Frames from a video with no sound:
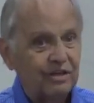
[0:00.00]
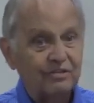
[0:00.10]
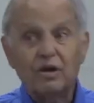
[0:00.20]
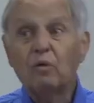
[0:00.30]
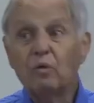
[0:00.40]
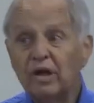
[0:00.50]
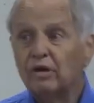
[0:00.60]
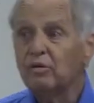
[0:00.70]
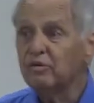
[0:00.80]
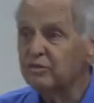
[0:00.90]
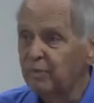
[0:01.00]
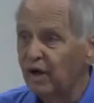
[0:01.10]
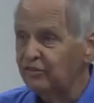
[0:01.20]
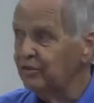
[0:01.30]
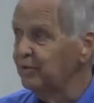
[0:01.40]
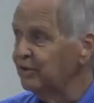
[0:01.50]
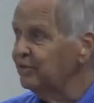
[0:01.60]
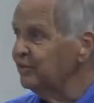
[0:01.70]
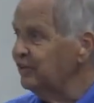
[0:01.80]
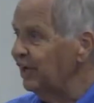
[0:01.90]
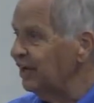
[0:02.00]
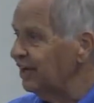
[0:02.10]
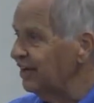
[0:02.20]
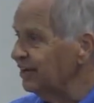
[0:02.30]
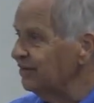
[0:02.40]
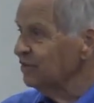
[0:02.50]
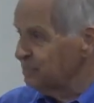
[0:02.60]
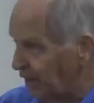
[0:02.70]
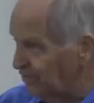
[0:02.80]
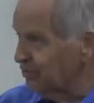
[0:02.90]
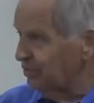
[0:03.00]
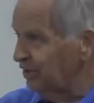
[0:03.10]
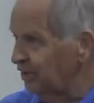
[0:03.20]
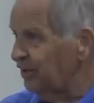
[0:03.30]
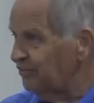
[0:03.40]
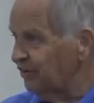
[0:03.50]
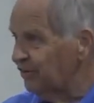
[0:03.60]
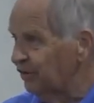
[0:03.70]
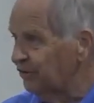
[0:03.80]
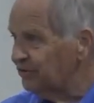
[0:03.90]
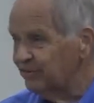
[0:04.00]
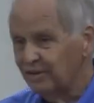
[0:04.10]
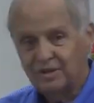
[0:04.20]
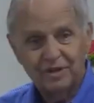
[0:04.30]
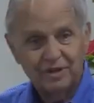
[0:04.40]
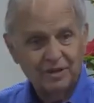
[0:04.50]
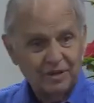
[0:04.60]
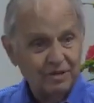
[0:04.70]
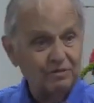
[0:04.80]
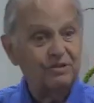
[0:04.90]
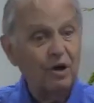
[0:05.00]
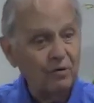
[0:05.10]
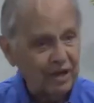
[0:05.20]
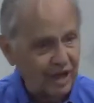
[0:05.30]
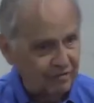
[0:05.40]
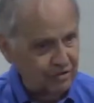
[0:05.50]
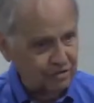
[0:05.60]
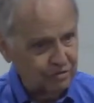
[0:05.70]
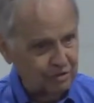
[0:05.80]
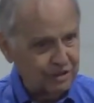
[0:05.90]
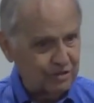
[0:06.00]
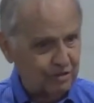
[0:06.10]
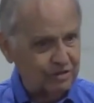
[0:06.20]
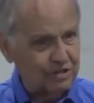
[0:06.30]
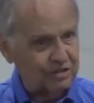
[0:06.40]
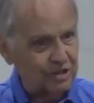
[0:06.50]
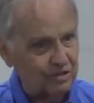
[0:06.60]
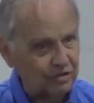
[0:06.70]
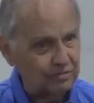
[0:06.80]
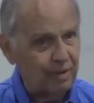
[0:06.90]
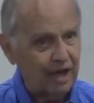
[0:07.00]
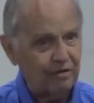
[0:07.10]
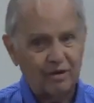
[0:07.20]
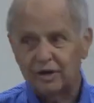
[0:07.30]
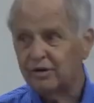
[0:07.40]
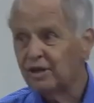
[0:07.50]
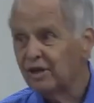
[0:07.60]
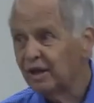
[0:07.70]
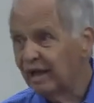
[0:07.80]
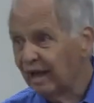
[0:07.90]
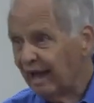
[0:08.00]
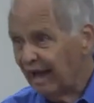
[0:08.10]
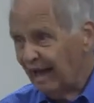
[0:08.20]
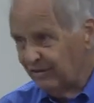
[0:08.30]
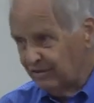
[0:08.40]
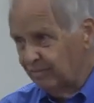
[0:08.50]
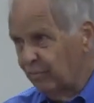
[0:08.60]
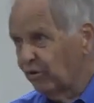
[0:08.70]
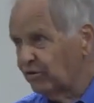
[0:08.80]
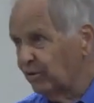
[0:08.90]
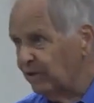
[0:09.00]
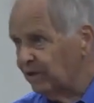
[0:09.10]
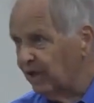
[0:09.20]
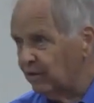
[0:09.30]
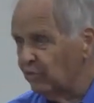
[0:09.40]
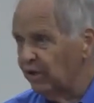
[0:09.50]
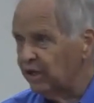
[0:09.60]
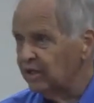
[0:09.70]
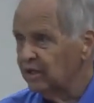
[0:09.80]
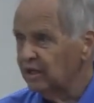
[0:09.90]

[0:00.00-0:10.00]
So we're responsible to take responsibility for those who don't have those resources and those background and support them in that way.